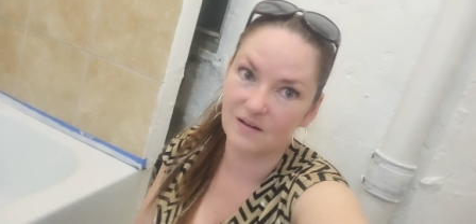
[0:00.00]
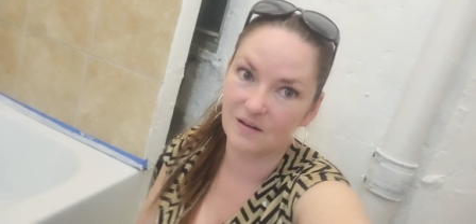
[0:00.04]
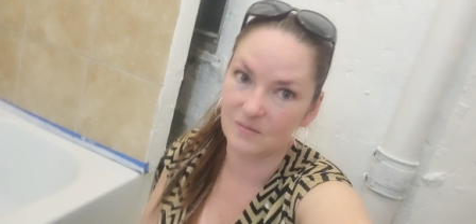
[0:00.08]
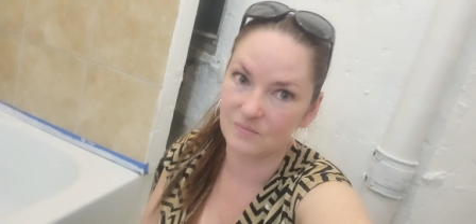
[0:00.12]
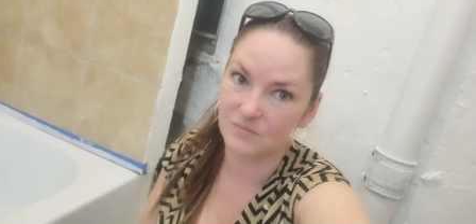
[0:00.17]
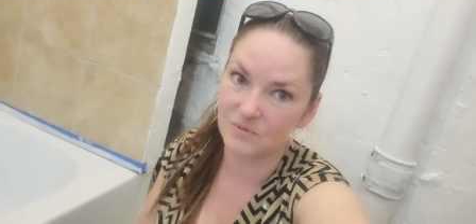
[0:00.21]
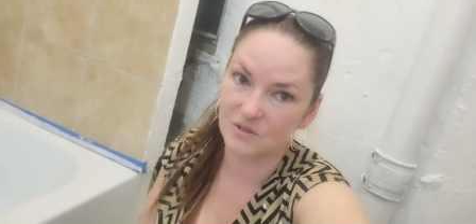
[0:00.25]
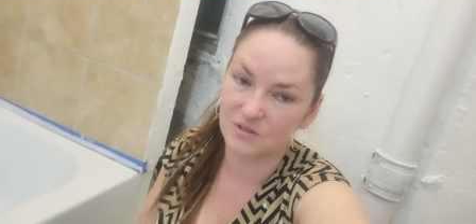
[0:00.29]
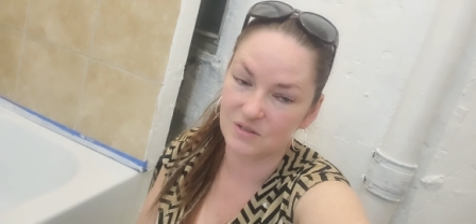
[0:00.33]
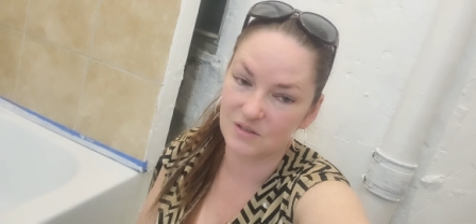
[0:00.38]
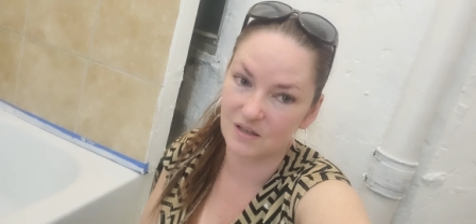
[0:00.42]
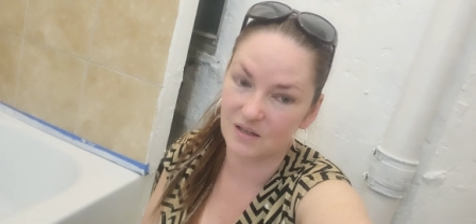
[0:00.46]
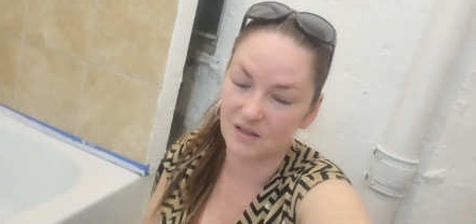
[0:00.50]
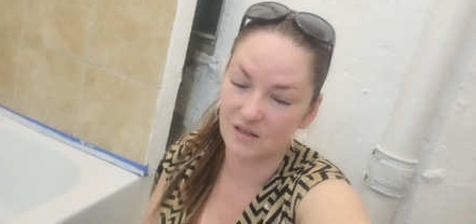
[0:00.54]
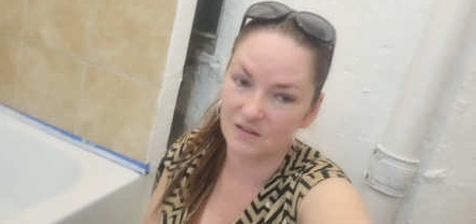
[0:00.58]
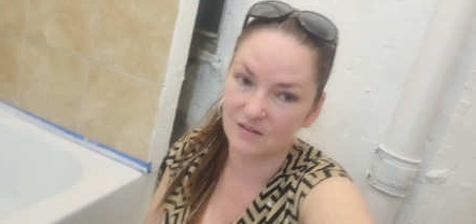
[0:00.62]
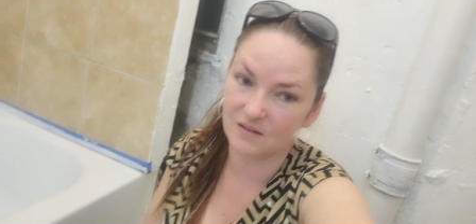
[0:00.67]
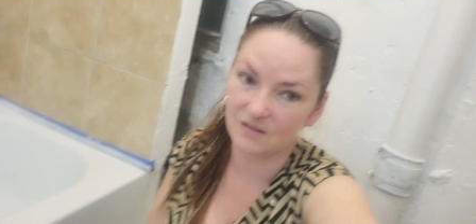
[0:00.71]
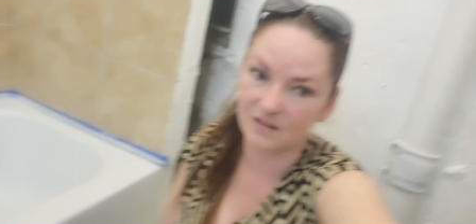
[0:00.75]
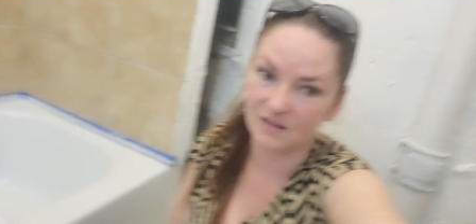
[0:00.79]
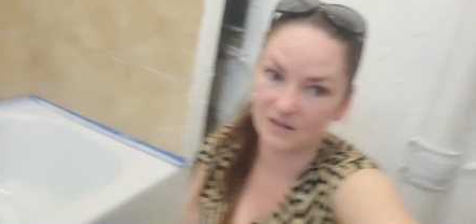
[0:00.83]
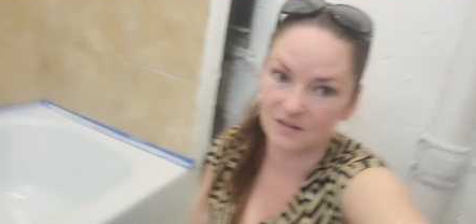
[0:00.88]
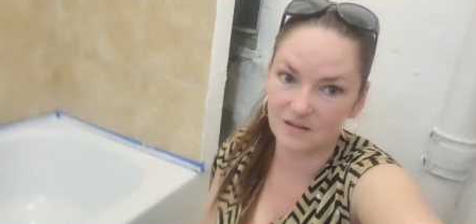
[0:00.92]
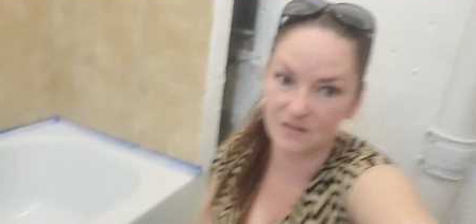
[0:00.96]
I'm just kind of
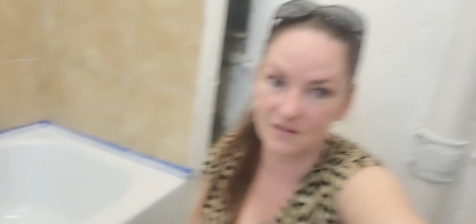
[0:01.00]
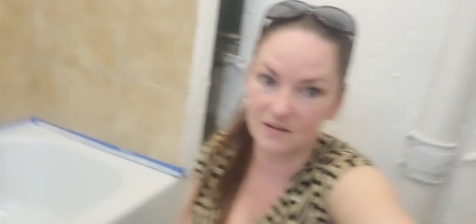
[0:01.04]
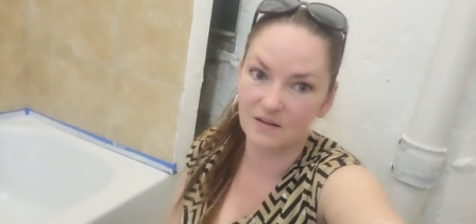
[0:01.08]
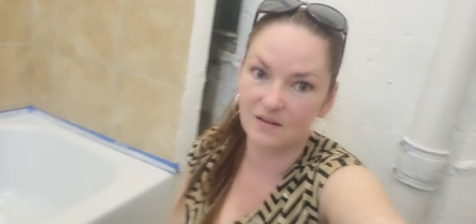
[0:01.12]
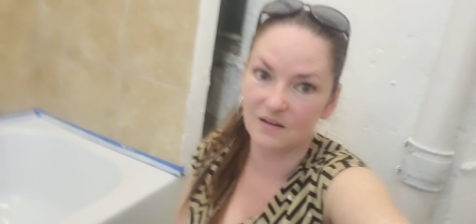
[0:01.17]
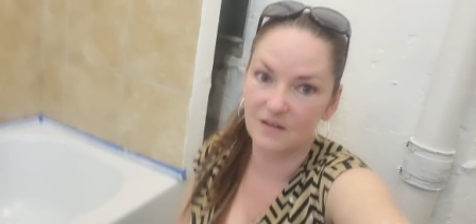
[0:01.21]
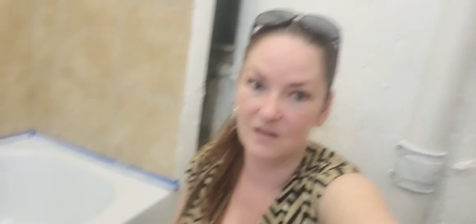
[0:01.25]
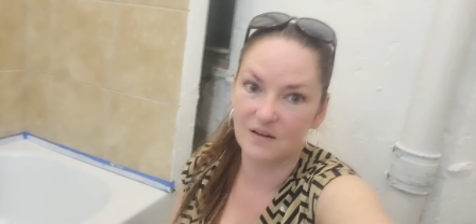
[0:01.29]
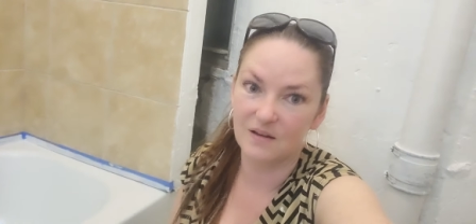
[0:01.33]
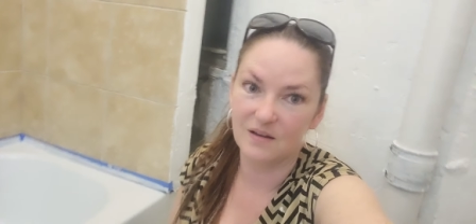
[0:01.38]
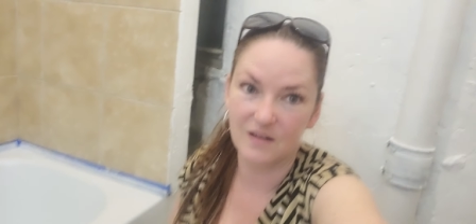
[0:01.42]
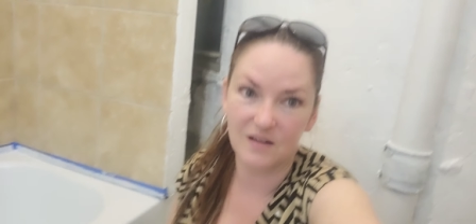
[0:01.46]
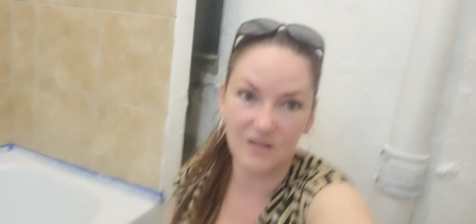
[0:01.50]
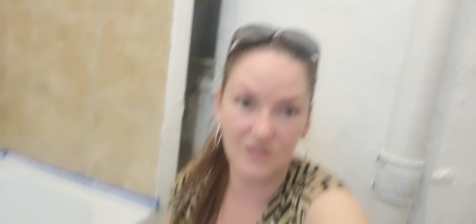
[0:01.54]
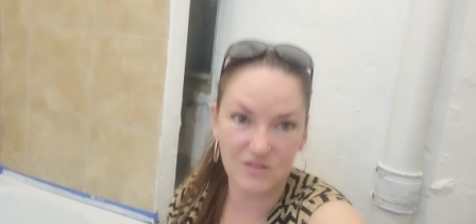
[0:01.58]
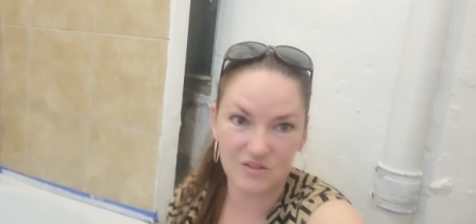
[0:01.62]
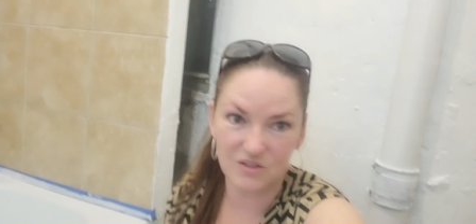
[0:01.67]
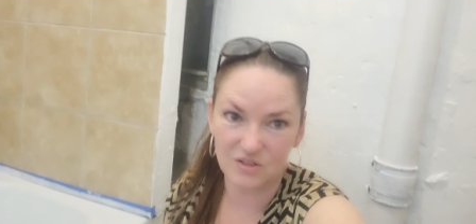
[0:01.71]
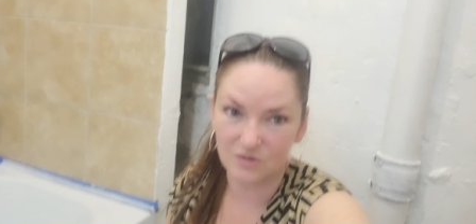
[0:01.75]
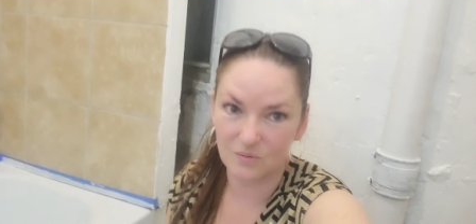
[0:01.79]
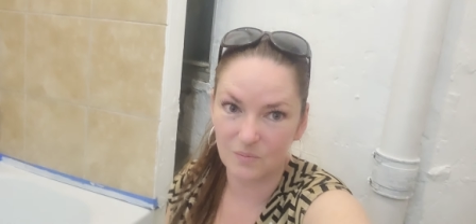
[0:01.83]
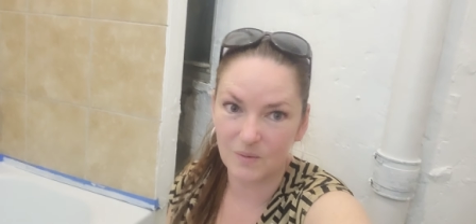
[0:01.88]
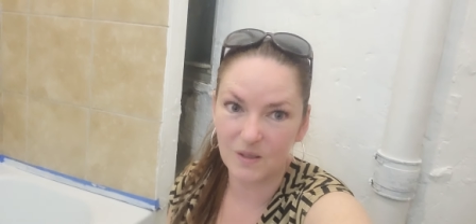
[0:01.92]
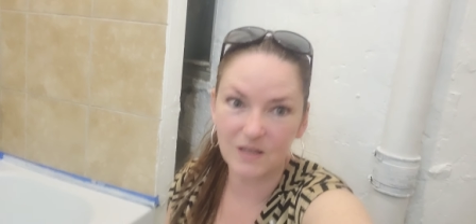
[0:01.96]
like
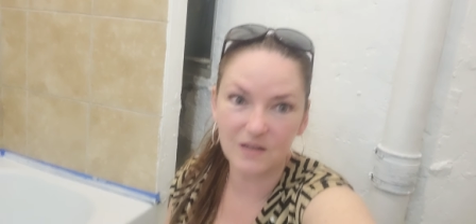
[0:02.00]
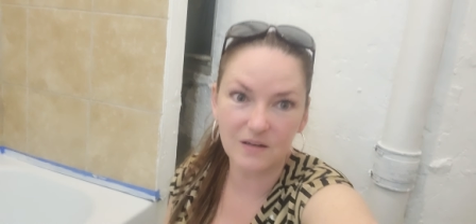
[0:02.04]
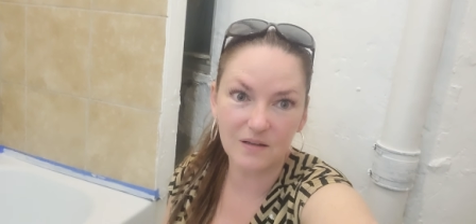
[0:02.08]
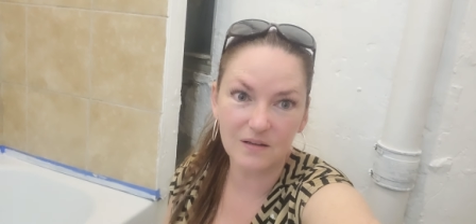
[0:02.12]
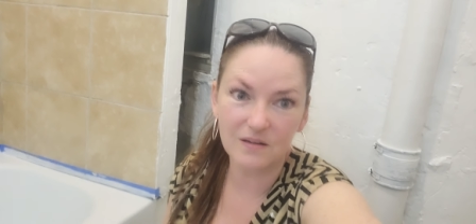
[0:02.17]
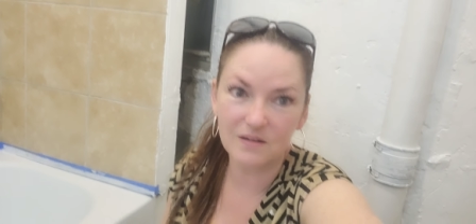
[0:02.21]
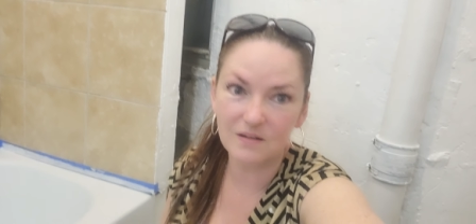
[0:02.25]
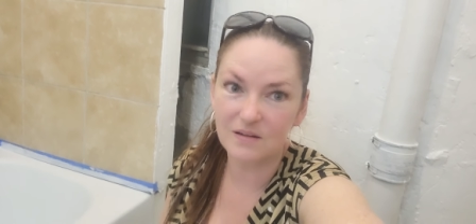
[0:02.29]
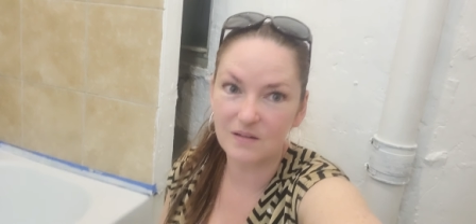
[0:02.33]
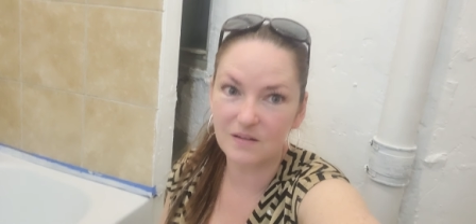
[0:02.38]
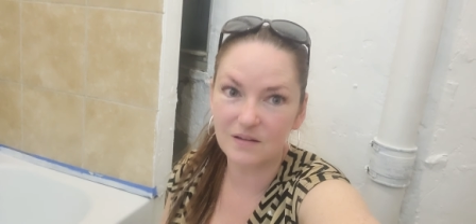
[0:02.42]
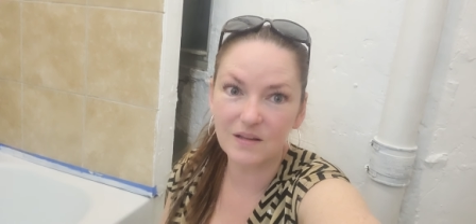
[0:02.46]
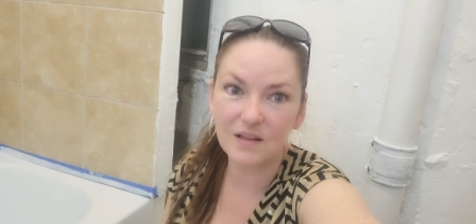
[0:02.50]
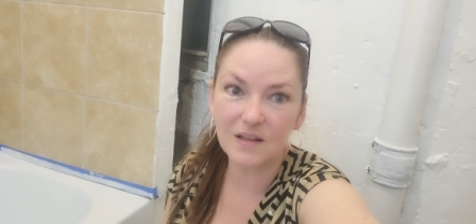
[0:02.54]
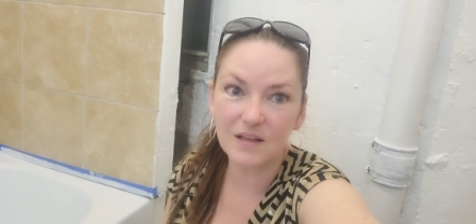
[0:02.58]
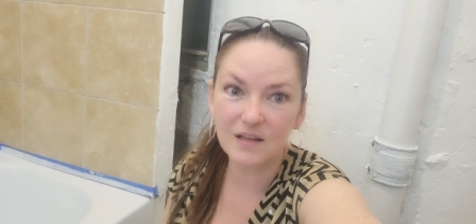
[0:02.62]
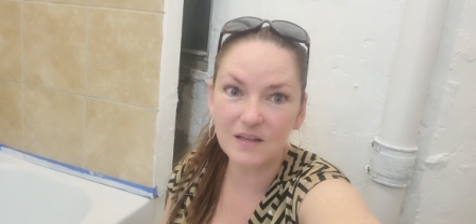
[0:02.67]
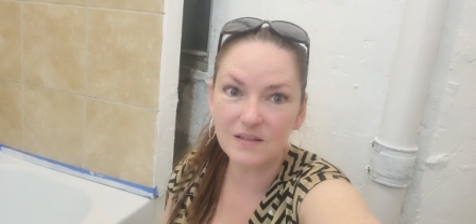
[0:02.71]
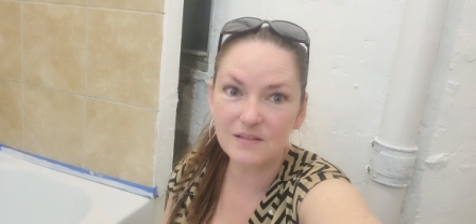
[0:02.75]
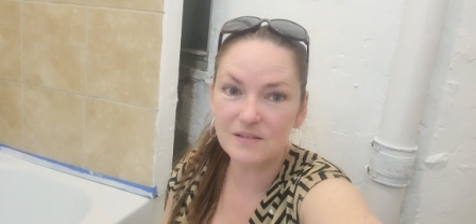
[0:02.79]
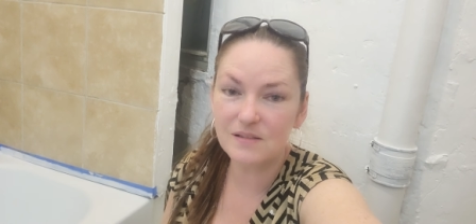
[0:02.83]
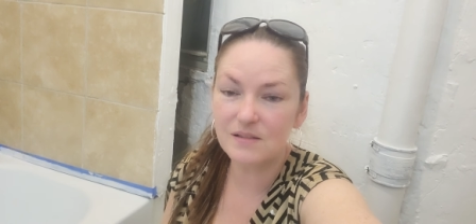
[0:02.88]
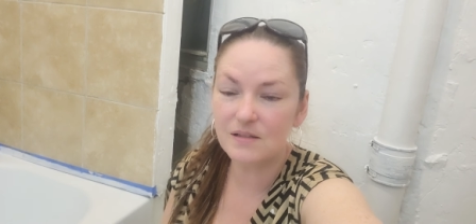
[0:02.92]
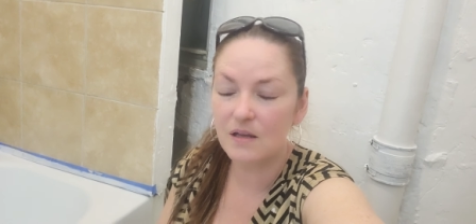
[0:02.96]
assuming on
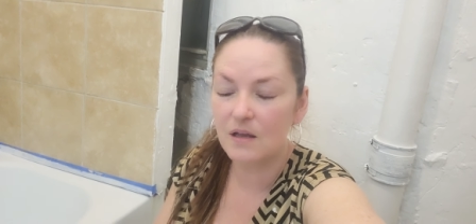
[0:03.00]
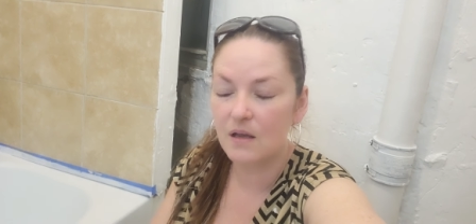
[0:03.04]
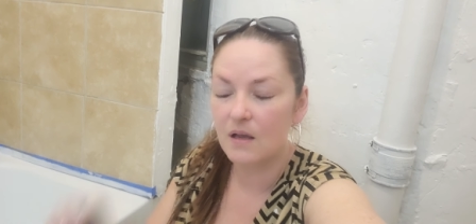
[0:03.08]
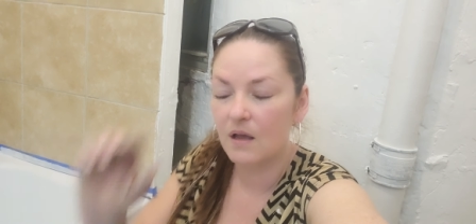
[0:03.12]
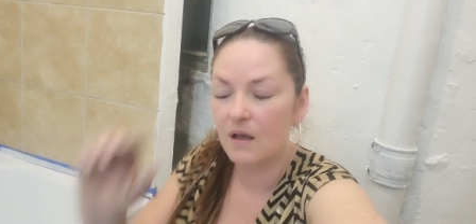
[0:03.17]
things.